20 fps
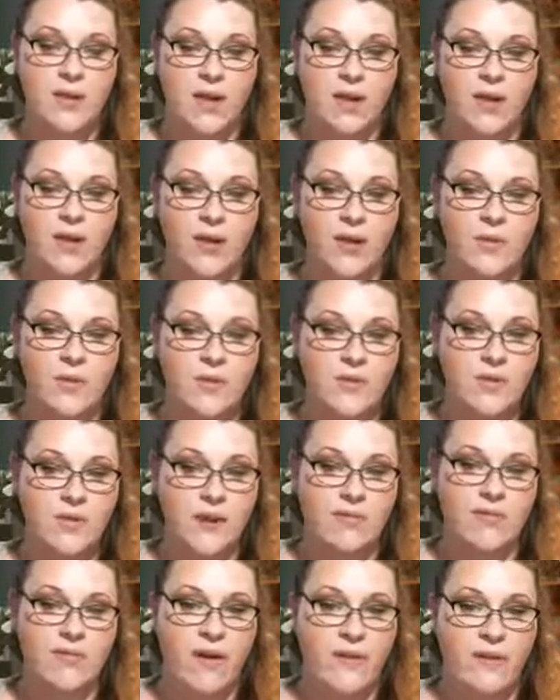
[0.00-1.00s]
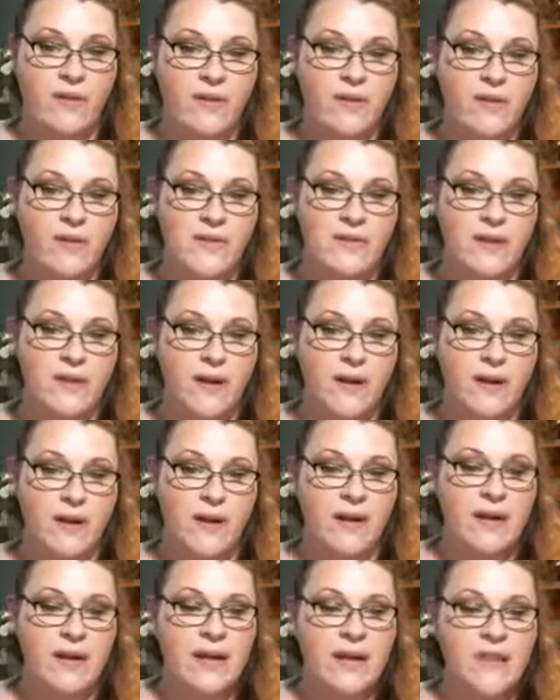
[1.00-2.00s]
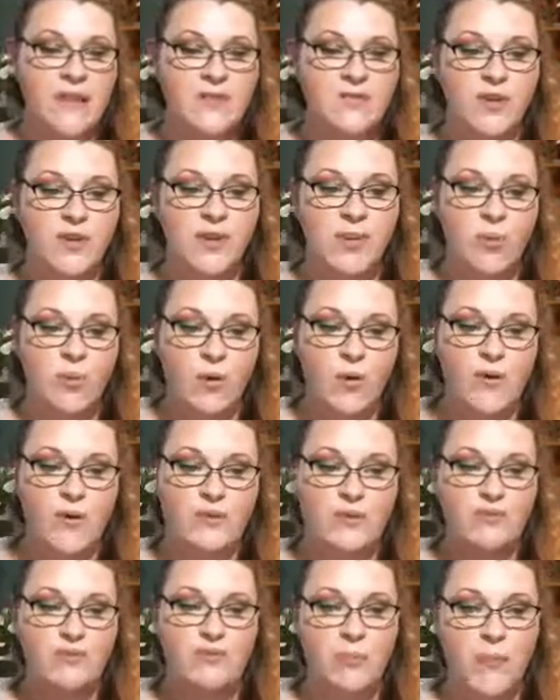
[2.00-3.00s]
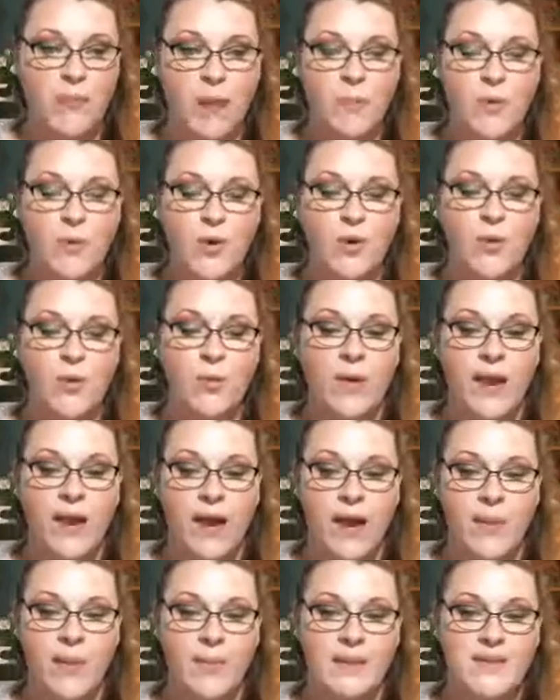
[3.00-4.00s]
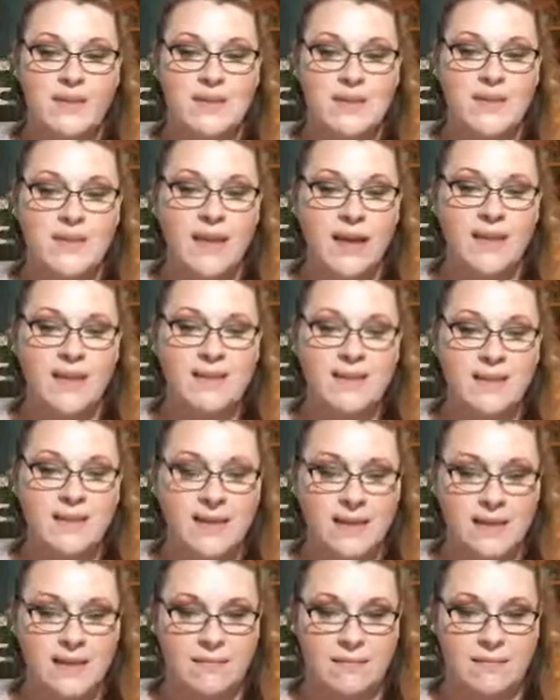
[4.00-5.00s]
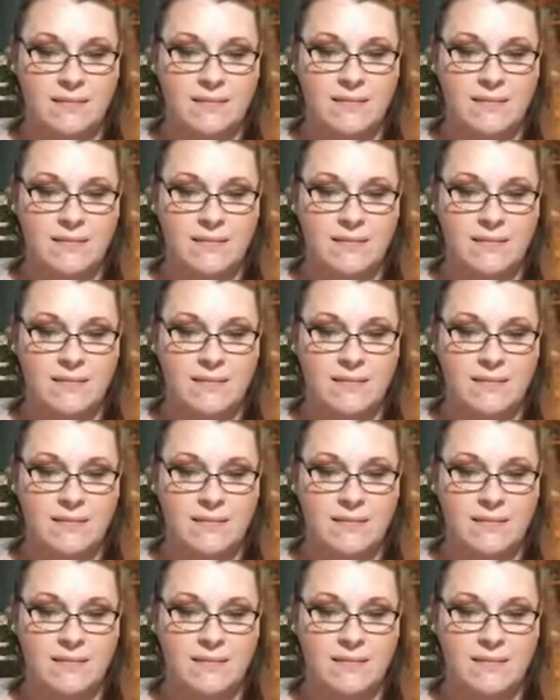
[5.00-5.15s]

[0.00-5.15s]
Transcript: and Cohen's grandfather is there. It's very important to remember what happens in that scene.